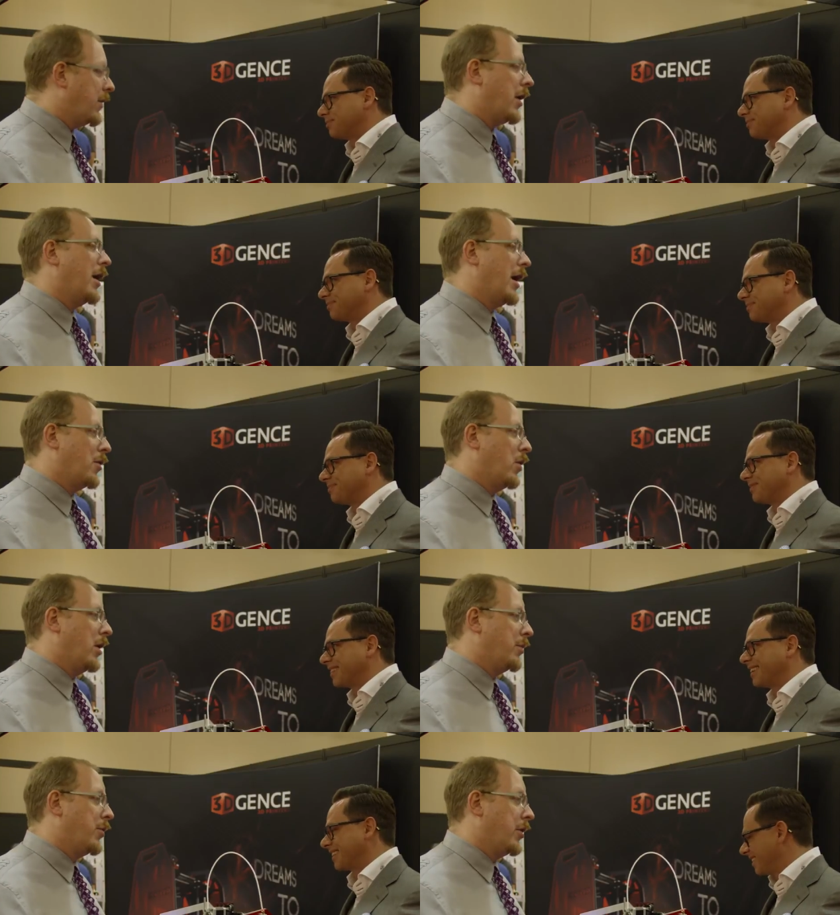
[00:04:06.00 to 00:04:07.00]
Speaker 1: a very high
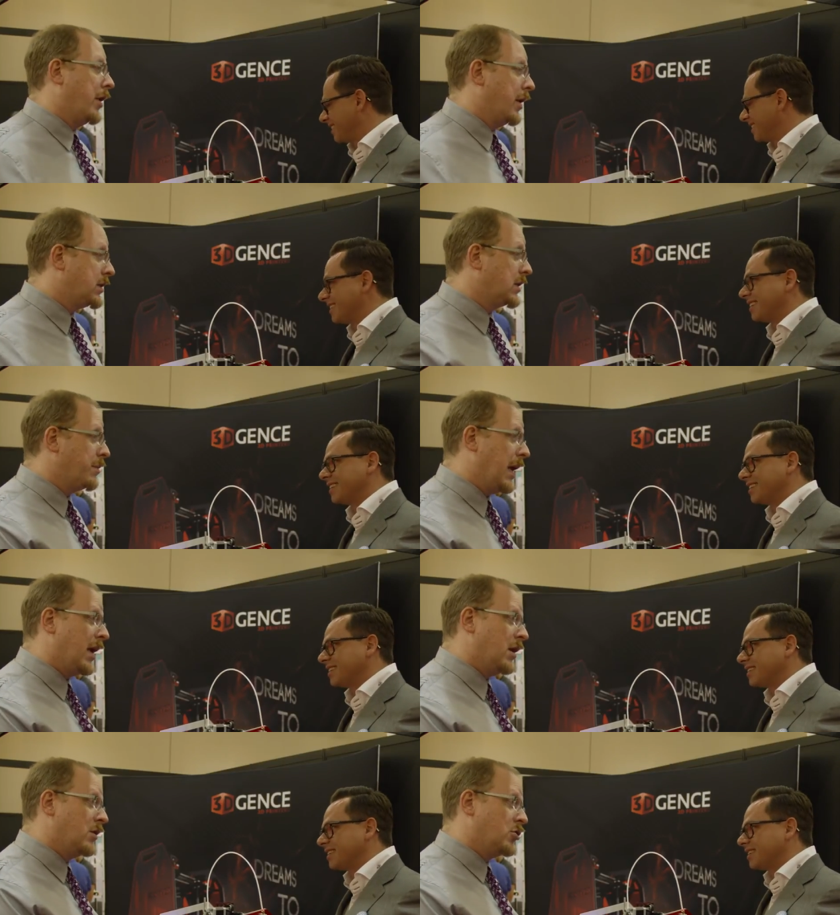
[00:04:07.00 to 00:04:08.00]
quality printer. Now, this is
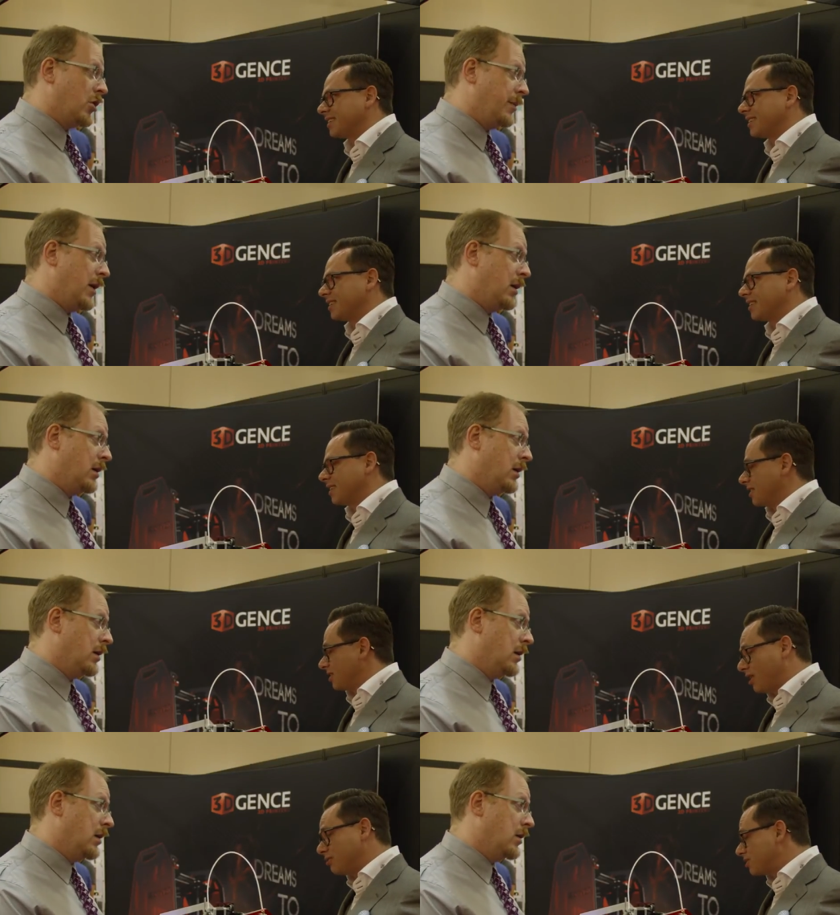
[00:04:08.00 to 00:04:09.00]
made in Germany.
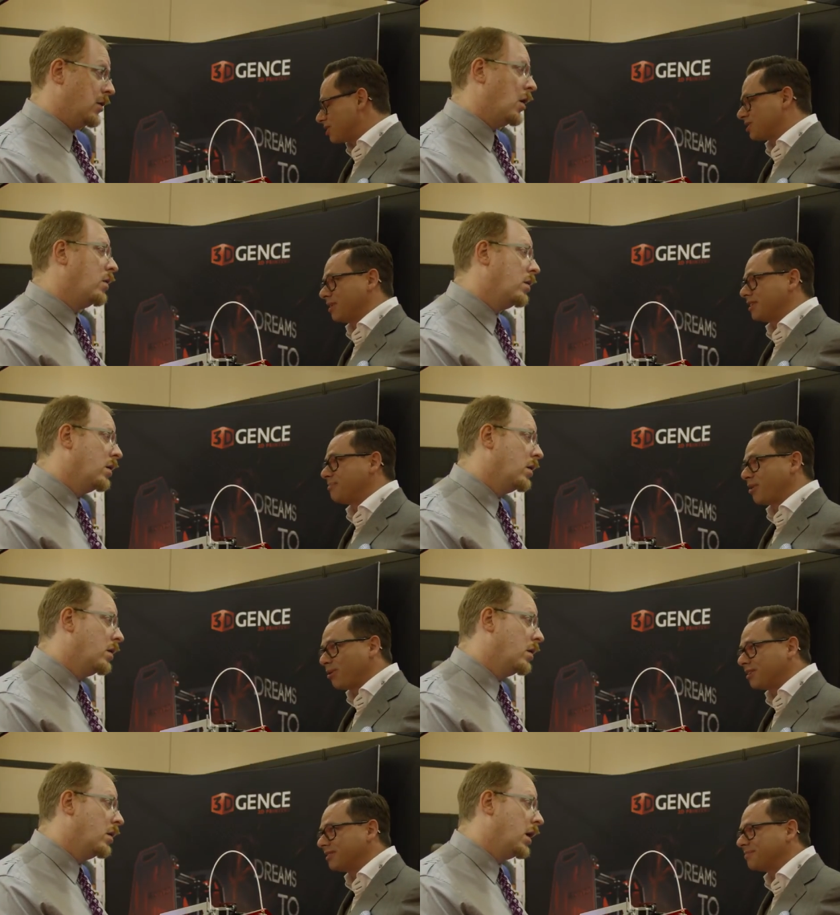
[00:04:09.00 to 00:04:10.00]
No, this is no? made in
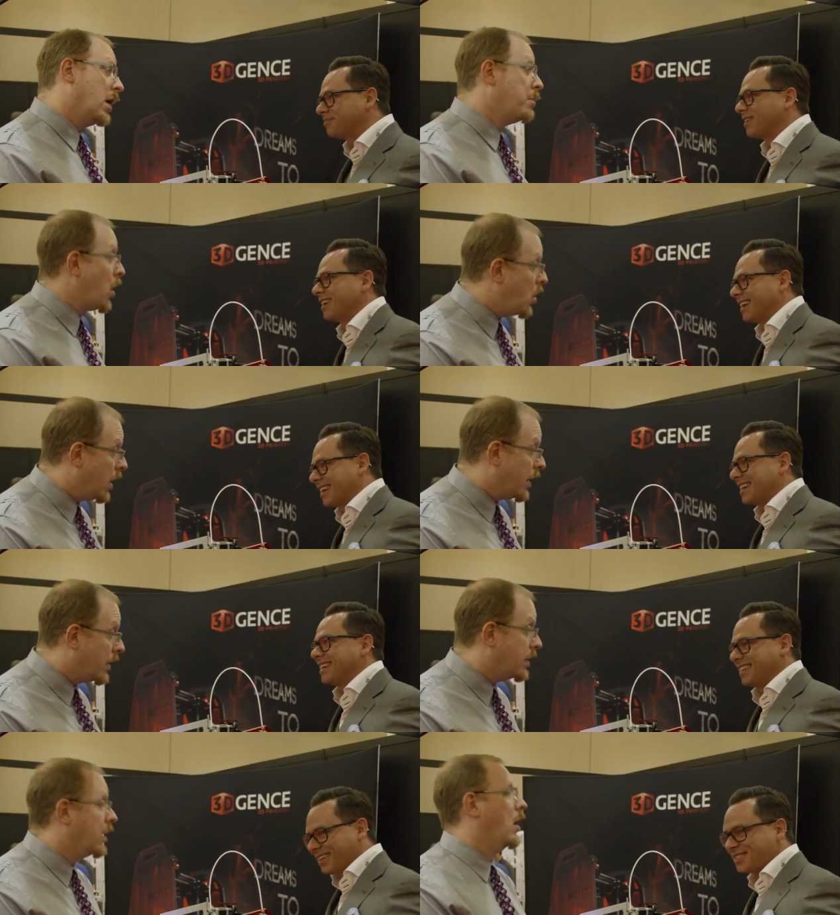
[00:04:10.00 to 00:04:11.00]
Poland. In Poland.
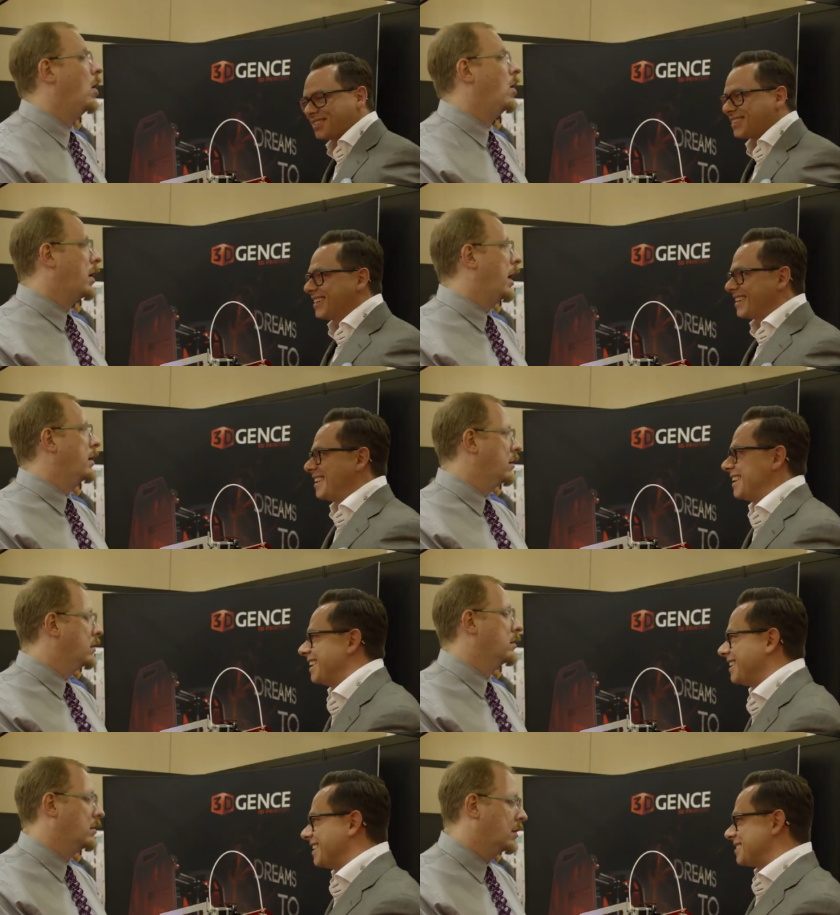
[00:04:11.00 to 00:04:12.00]
Yes. Oh, okay.
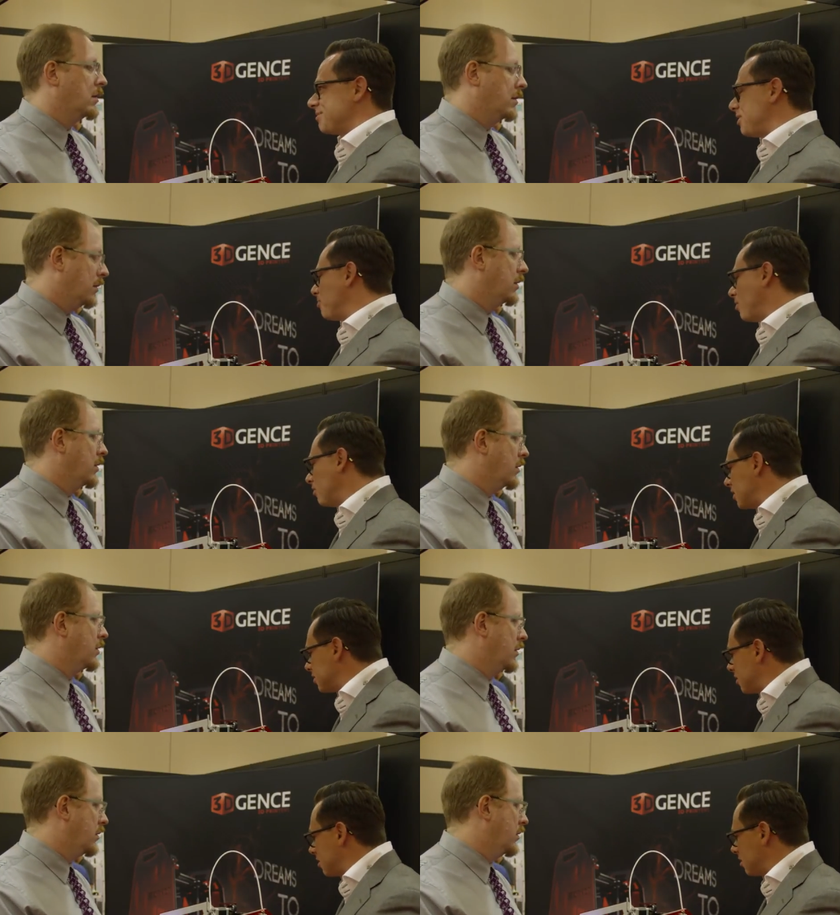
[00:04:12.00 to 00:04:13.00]
Speaker 2: Yes, I mean, Poland,
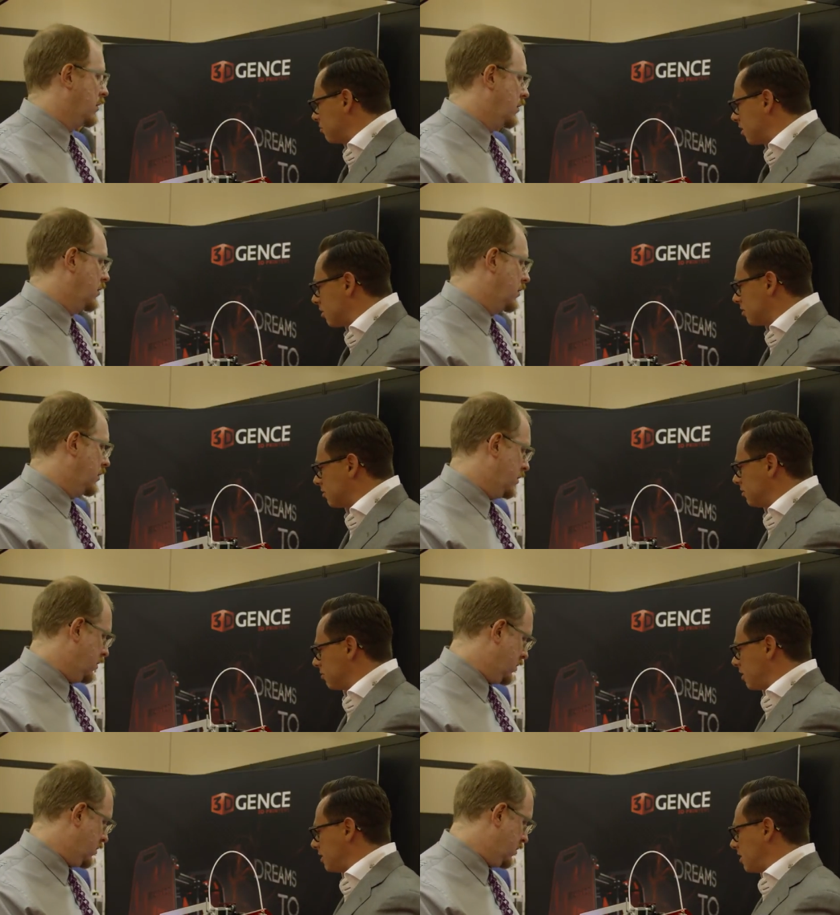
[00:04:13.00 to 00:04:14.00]
and uh, we are
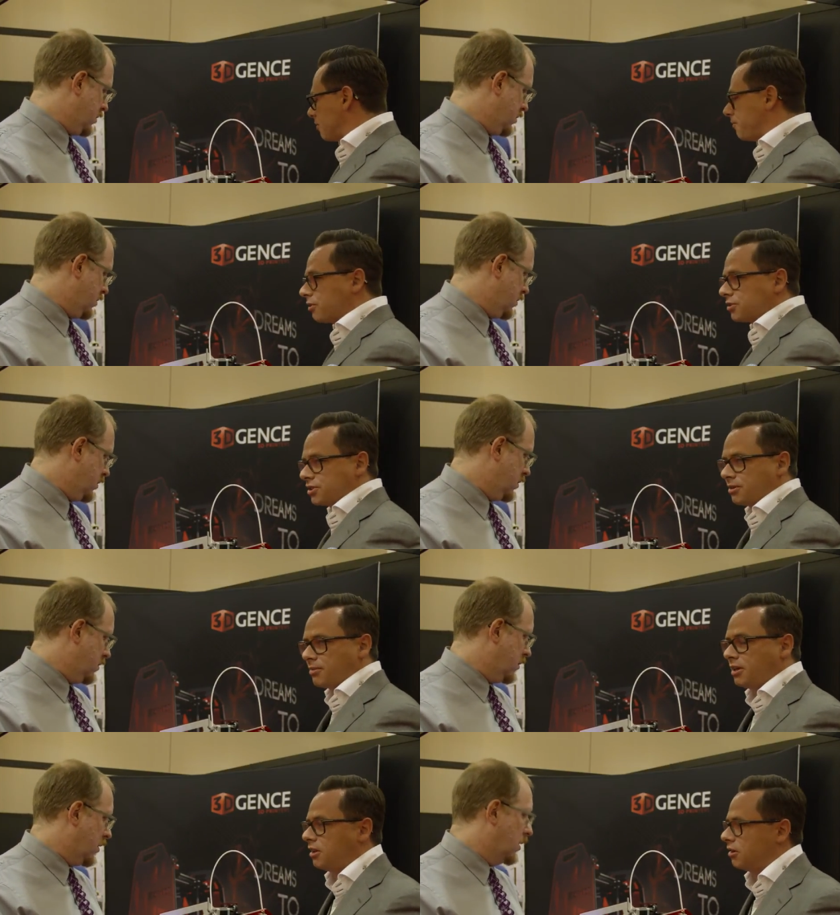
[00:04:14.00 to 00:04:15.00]
uh, right now focusing
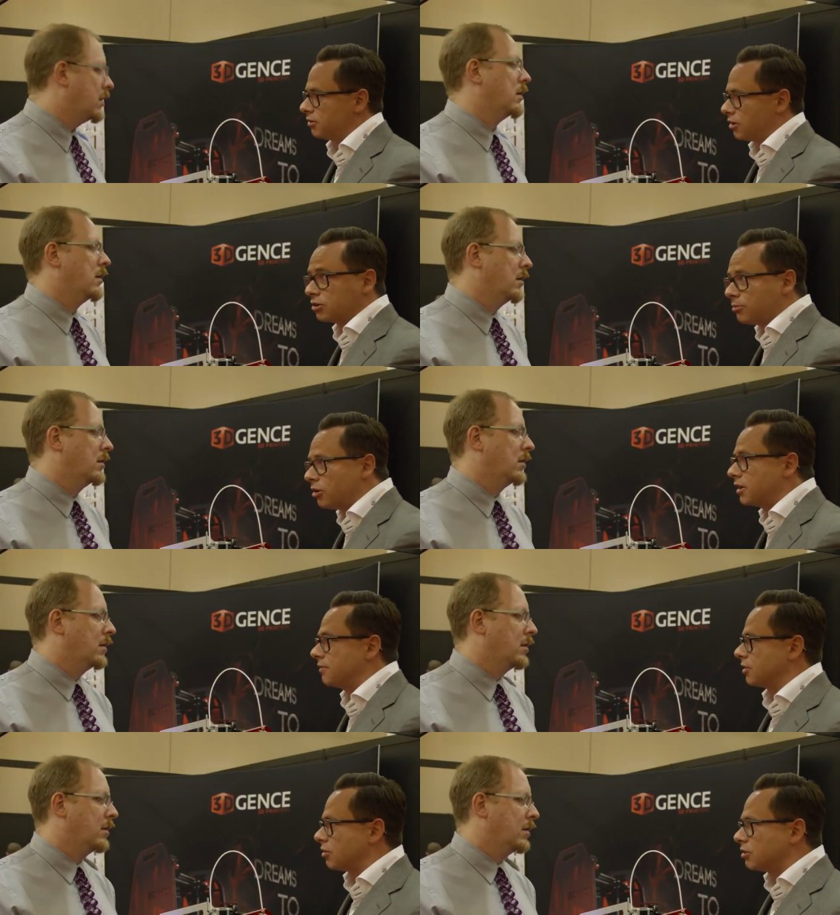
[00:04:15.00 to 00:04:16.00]
mainly on automotive
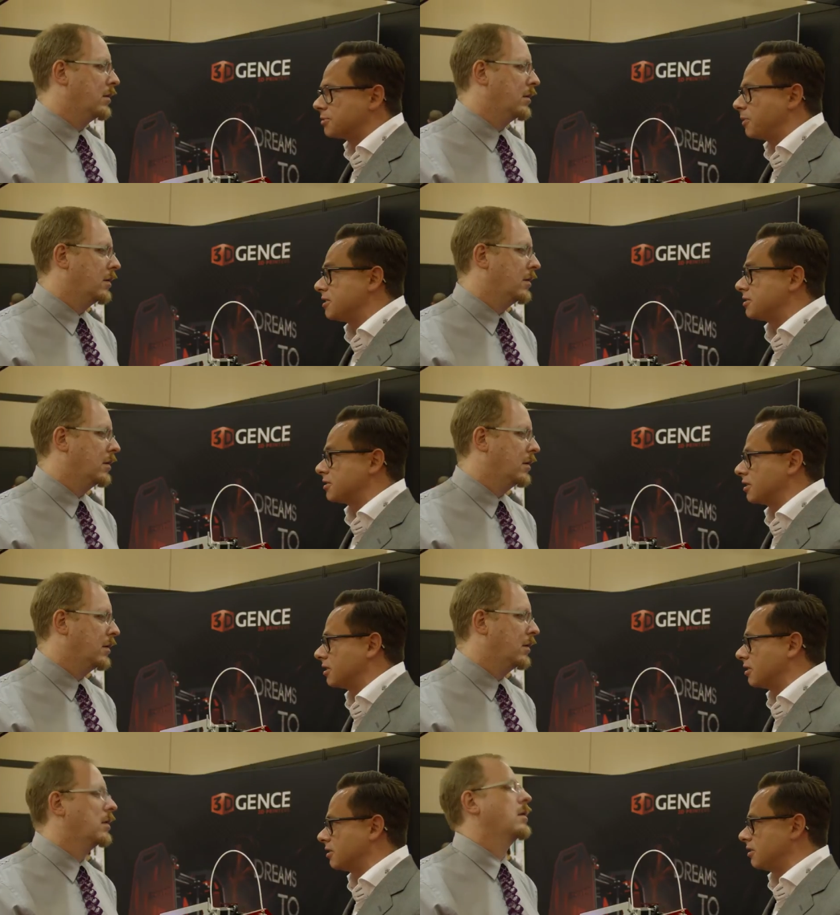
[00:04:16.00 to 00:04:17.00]
and aerospace
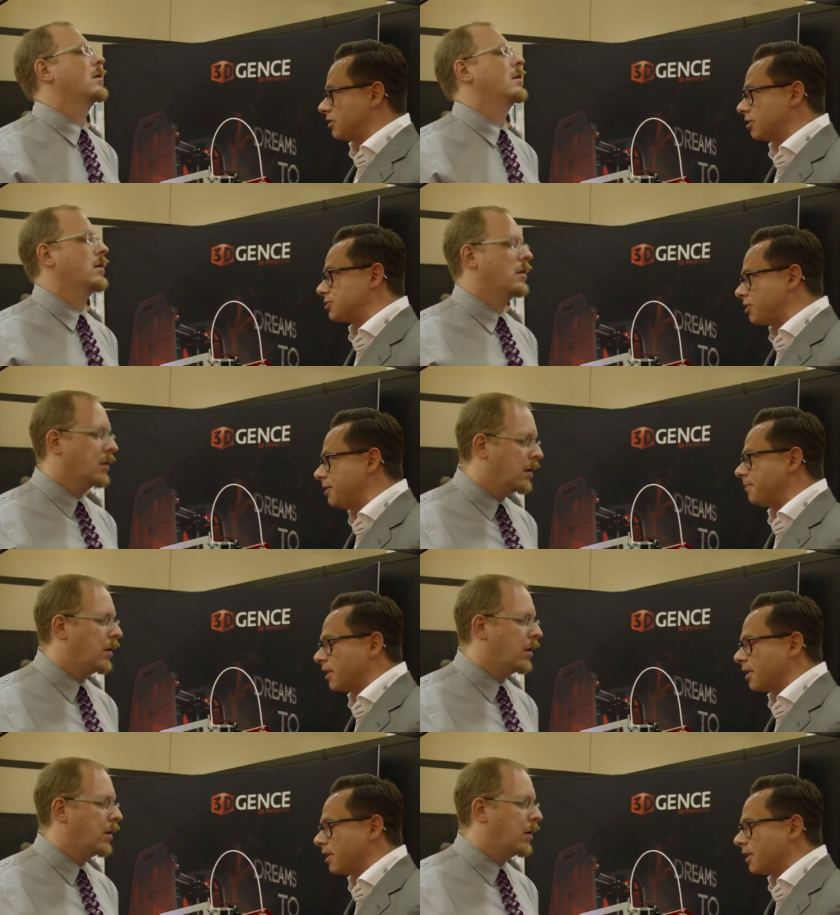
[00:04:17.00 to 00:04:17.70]
uh, industry.